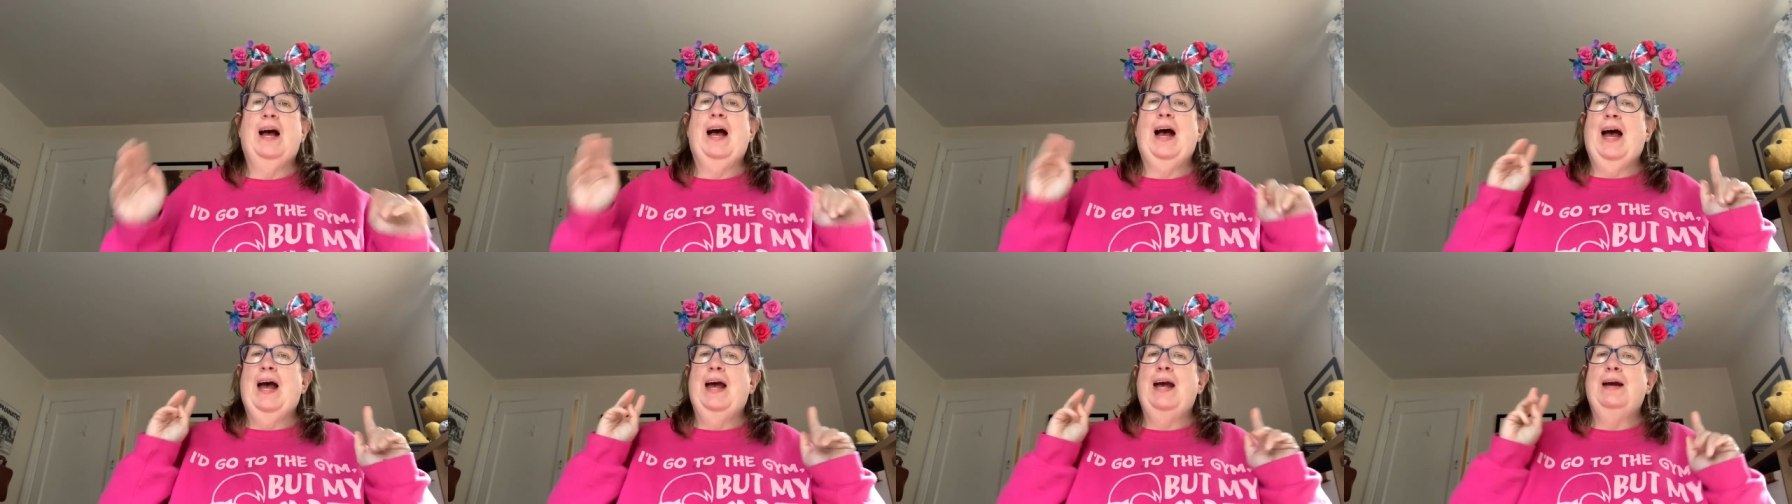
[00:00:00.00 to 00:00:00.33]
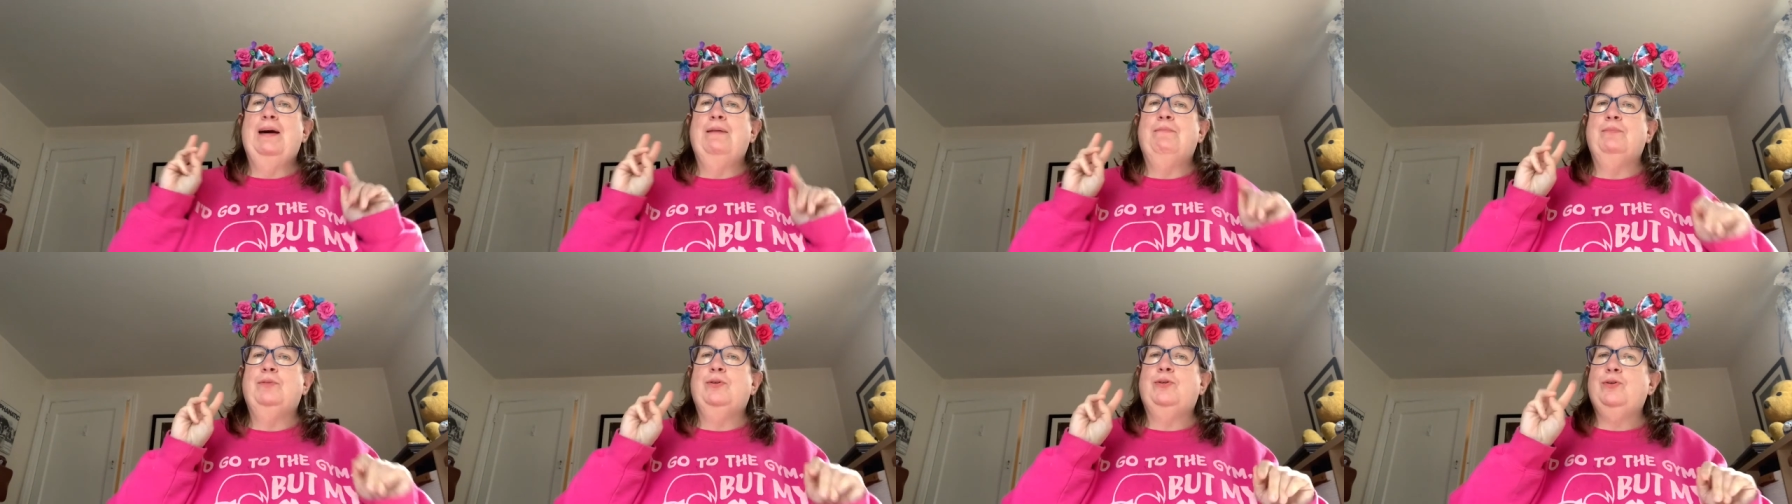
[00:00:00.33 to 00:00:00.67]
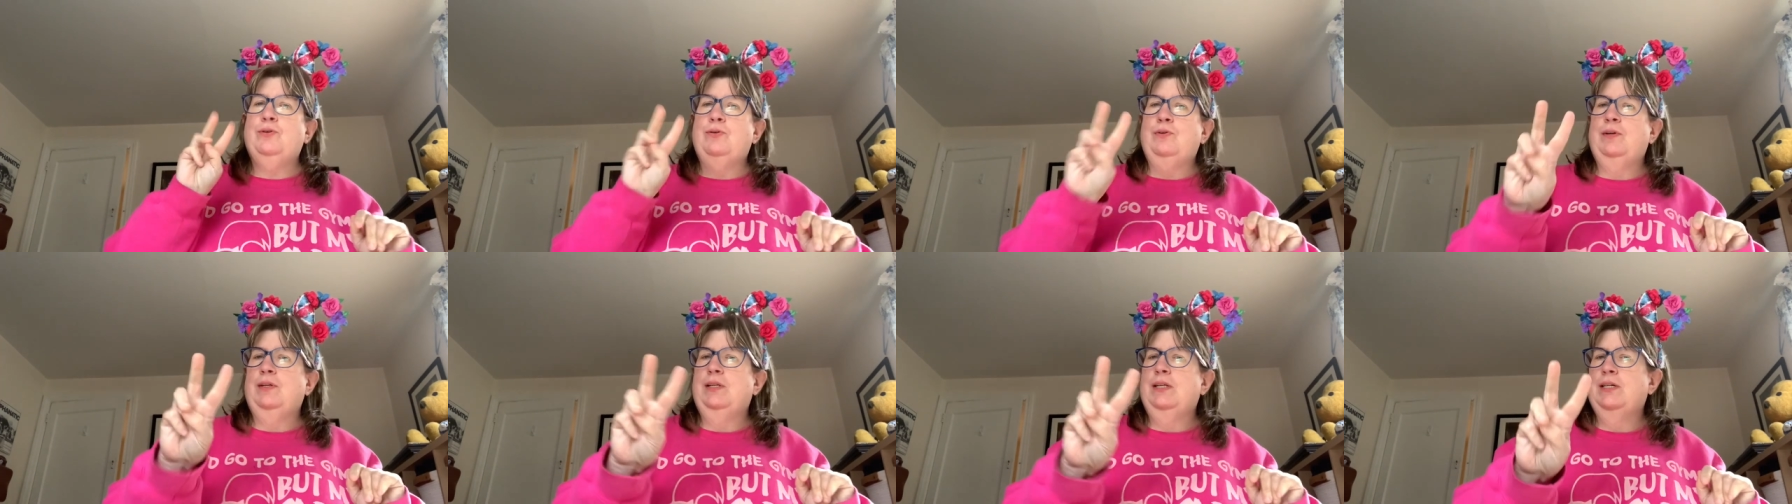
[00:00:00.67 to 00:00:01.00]
I am
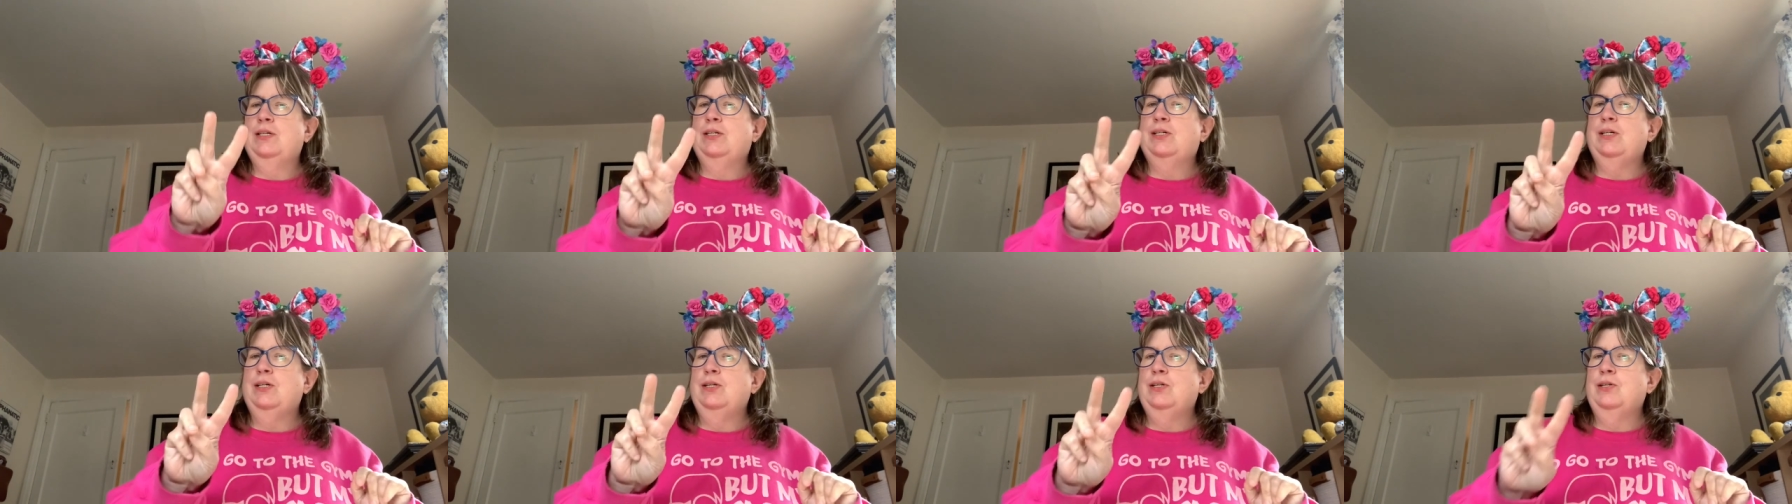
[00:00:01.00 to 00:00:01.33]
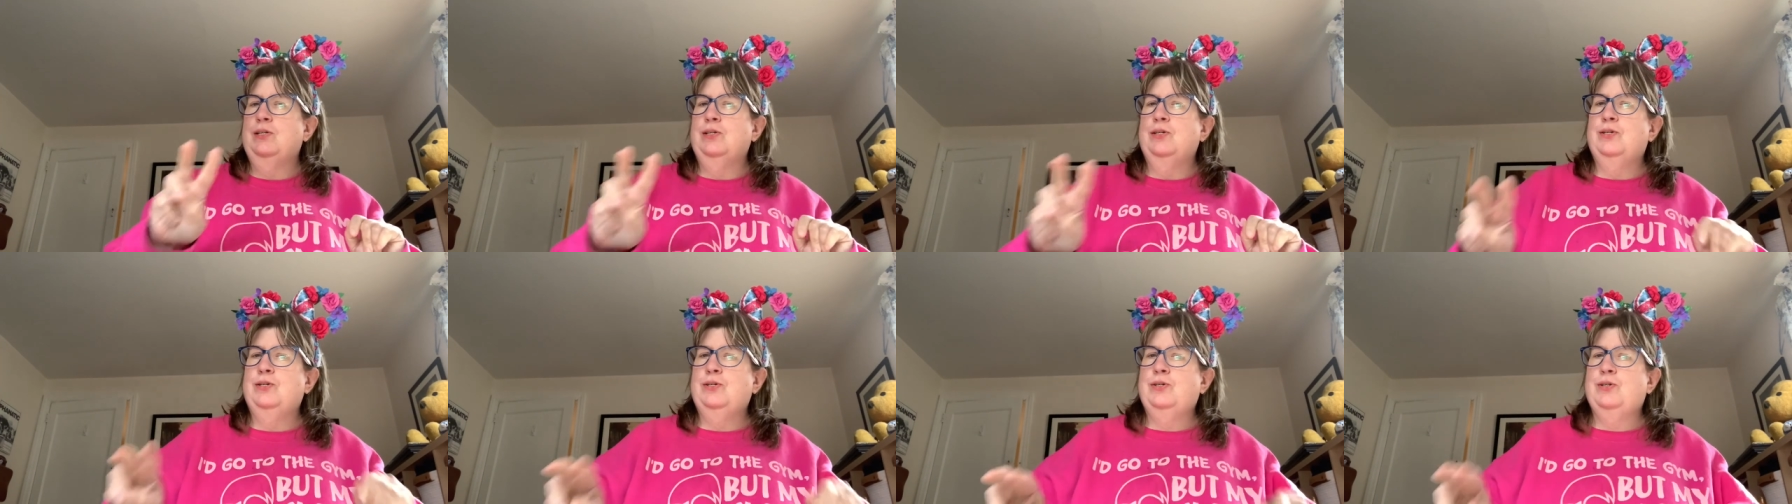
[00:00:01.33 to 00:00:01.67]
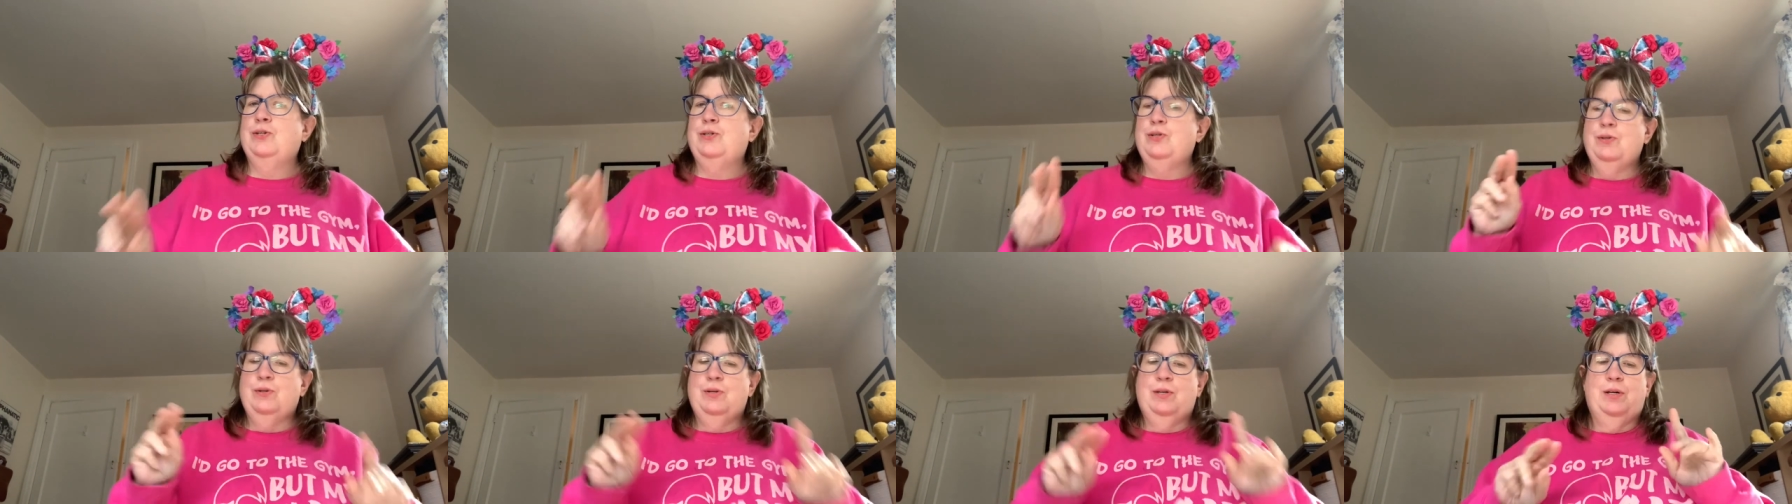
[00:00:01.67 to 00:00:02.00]
doing this in
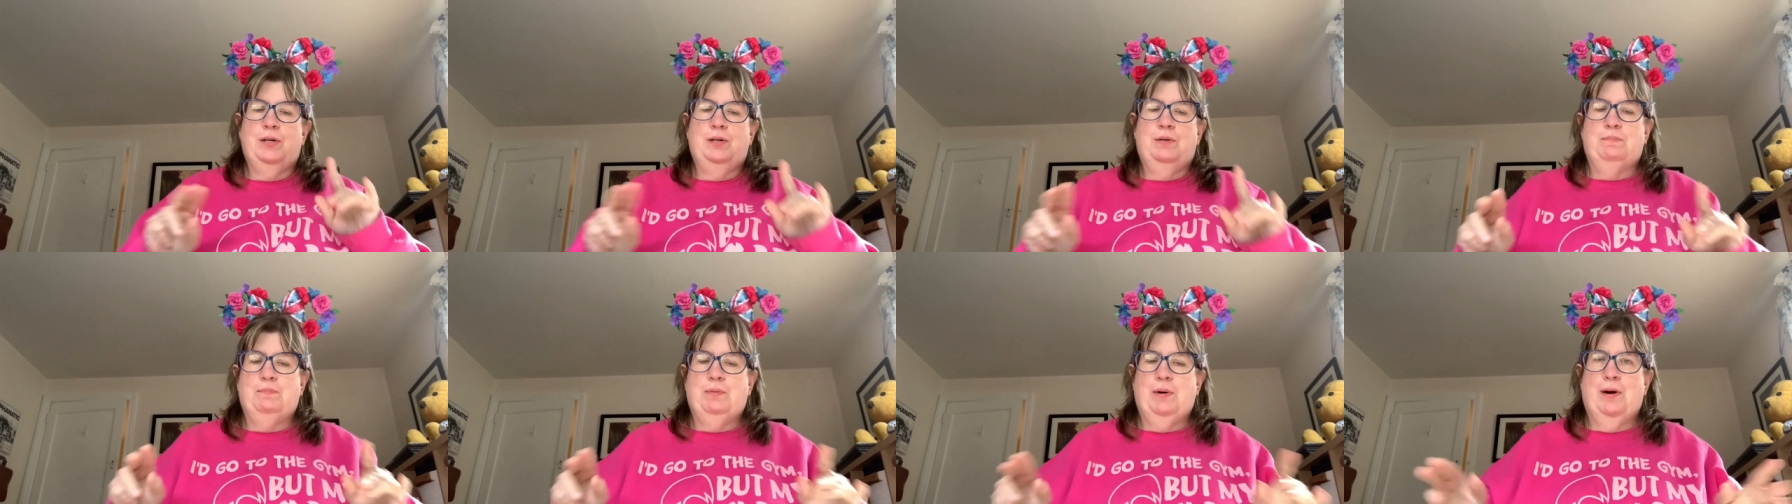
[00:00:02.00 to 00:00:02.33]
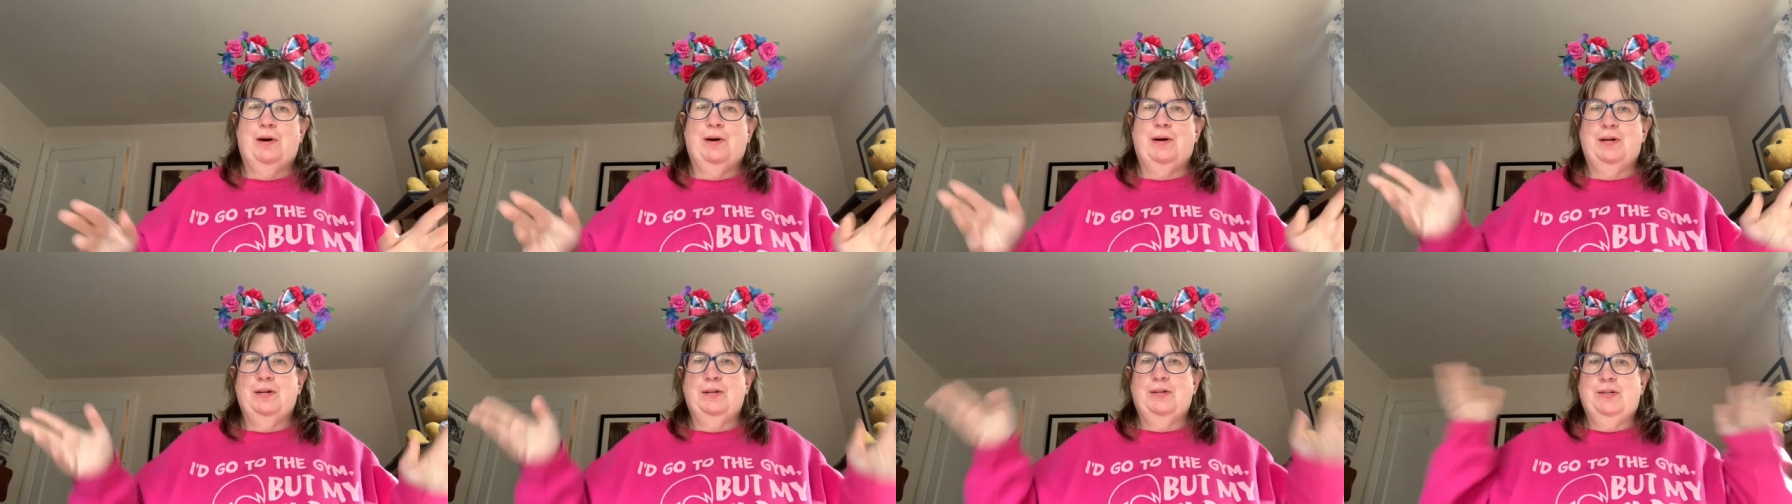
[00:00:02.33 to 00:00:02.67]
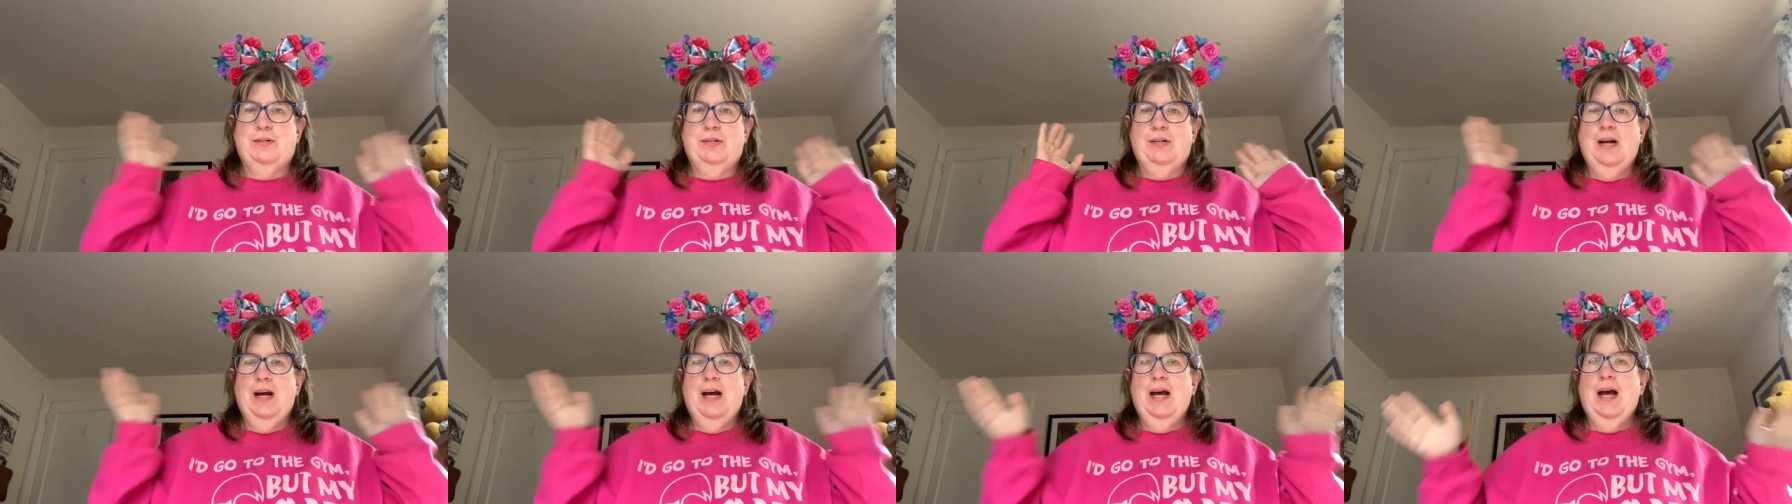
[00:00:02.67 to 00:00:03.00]
two little
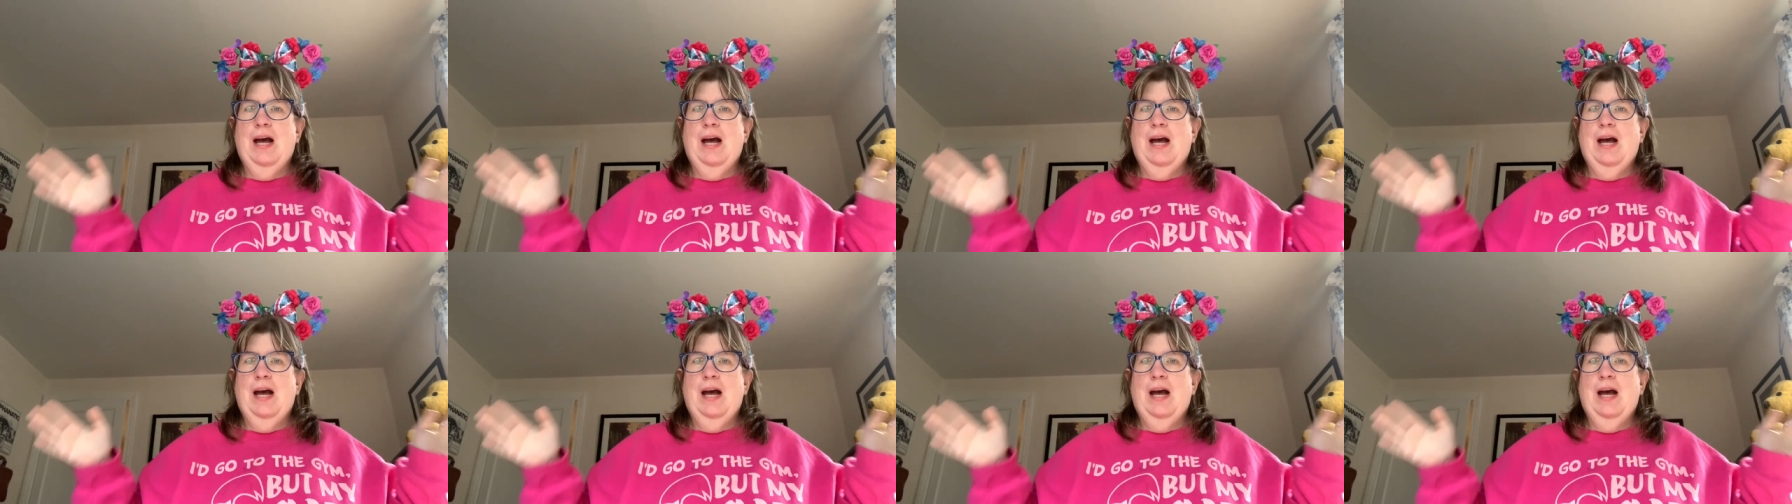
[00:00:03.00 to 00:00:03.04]
parts.